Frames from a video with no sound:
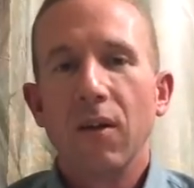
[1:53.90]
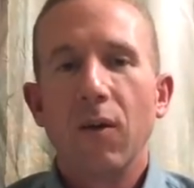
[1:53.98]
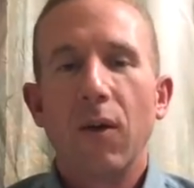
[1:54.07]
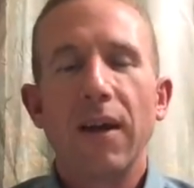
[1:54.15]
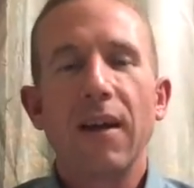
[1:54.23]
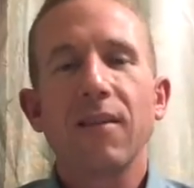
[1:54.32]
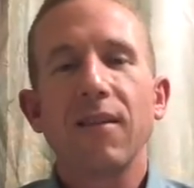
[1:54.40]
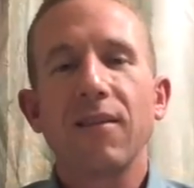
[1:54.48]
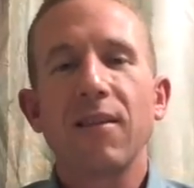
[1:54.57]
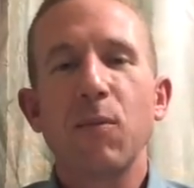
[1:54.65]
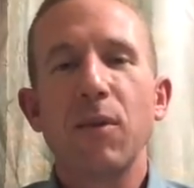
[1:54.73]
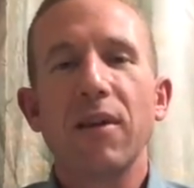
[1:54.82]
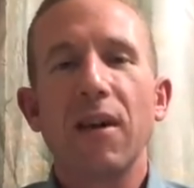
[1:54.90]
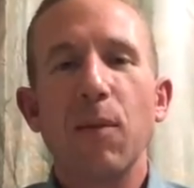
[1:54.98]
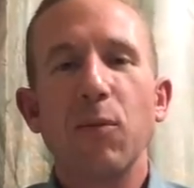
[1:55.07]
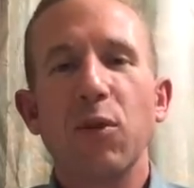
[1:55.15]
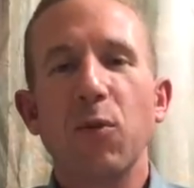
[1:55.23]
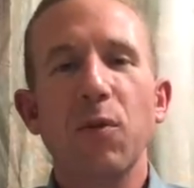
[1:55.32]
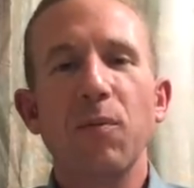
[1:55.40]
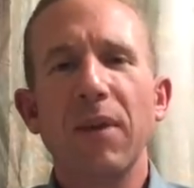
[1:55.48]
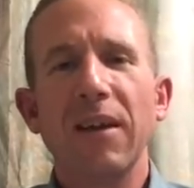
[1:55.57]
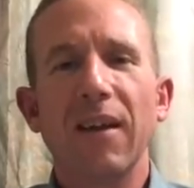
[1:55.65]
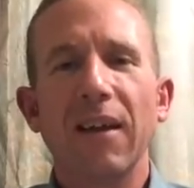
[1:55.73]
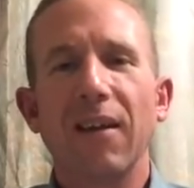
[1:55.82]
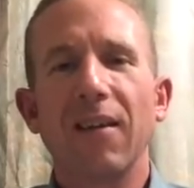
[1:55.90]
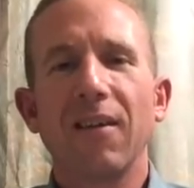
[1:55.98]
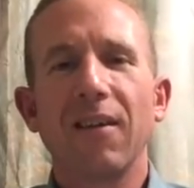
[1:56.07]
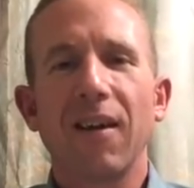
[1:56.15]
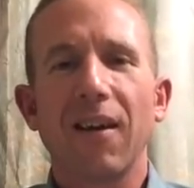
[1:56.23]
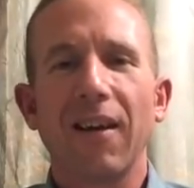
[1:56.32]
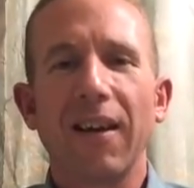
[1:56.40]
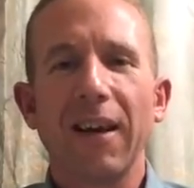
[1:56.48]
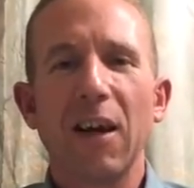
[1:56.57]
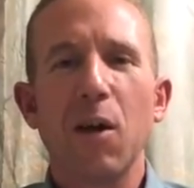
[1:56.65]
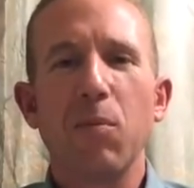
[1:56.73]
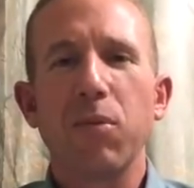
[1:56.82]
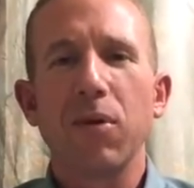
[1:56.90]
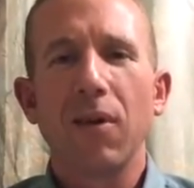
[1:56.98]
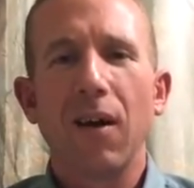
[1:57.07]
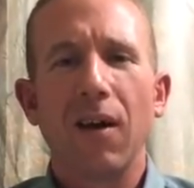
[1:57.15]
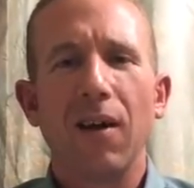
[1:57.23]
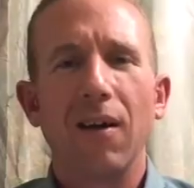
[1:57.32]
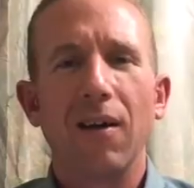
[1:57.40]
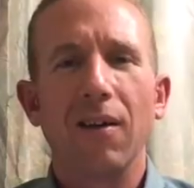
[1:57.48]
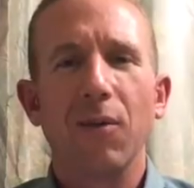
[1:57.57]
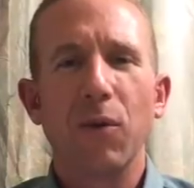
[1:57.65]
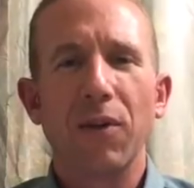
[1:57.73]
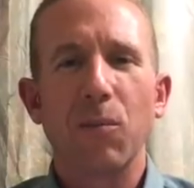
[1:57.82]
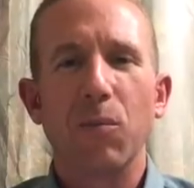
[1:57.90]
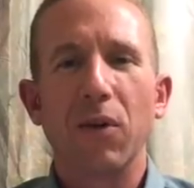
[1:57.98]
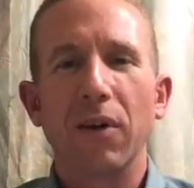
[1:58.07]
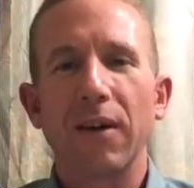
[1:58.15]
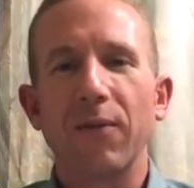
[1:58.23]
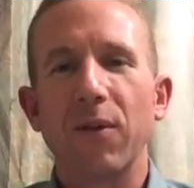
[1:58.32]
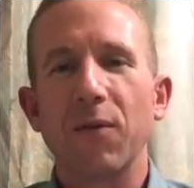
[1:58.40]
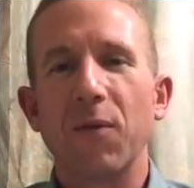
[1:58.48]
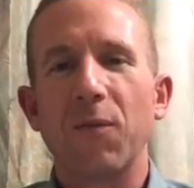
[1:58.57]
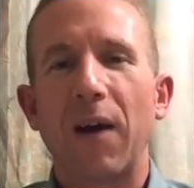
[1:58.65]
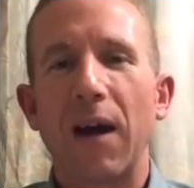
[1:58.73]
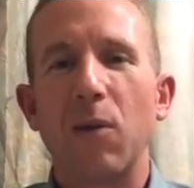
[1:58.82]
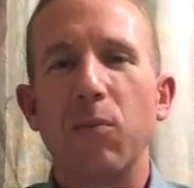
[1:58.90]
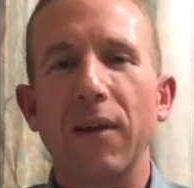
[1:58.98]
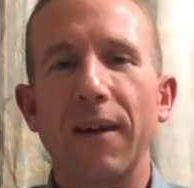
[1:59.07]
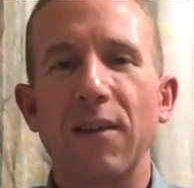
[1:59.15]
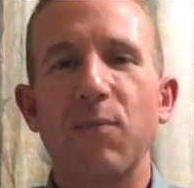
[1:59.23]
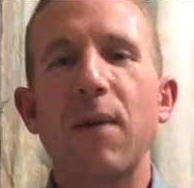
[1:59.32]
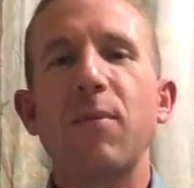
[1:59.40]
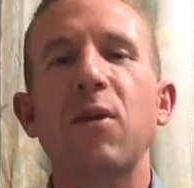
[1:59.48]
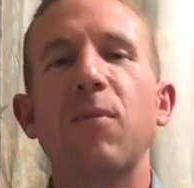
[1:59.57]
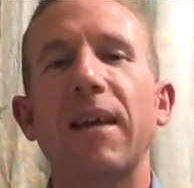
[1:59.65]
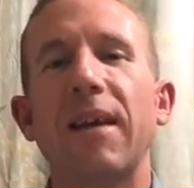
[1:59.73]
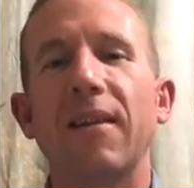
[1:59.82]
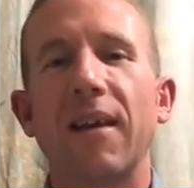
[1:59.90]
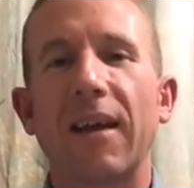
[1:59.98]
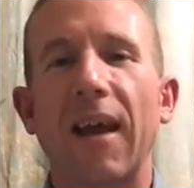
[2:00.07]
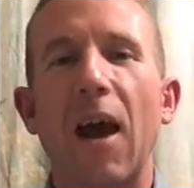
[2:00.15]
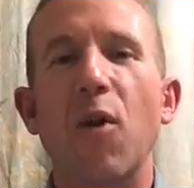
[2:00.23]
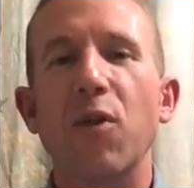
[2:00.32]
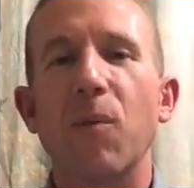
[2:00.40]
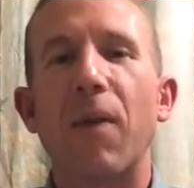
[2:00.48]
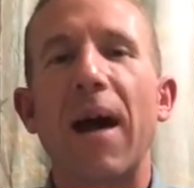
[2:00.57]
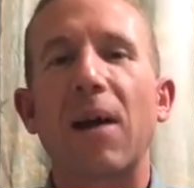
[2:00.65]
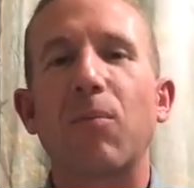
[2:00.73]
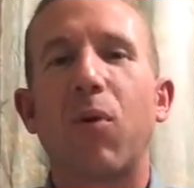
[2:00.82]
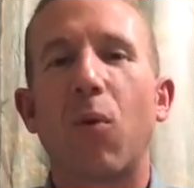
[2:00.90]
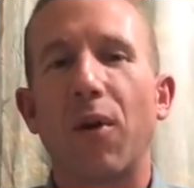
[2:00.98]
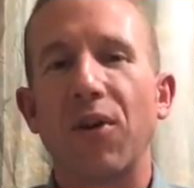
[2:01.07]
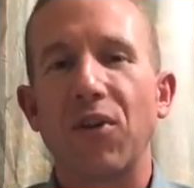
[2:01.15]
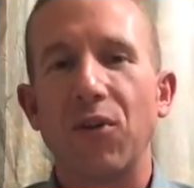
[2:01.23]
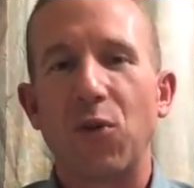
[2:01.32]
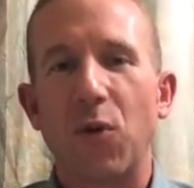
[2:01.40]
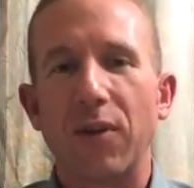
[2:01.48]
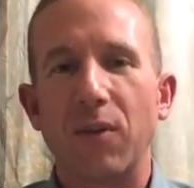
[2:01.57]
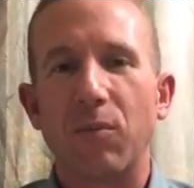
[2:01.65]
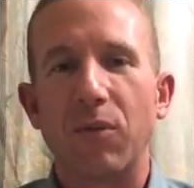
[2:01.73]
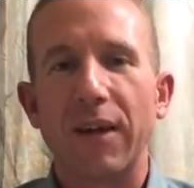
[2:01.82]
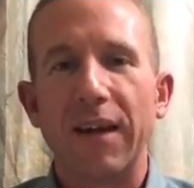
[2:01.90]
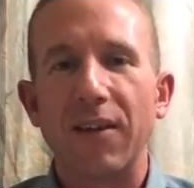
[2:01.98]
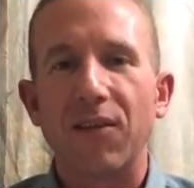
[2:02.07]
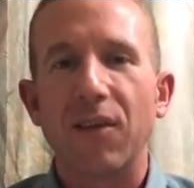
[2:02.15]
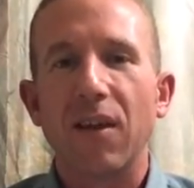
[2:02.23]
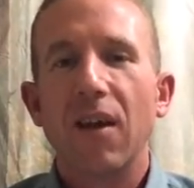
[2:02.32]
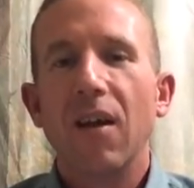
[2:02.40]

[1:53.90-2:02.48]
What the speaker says: well, I guess it's summertime, so you wouldn't be like cuddling up with a book in front of a fireplace. Maybe you'd be like out in the back porch enjoying the breeze.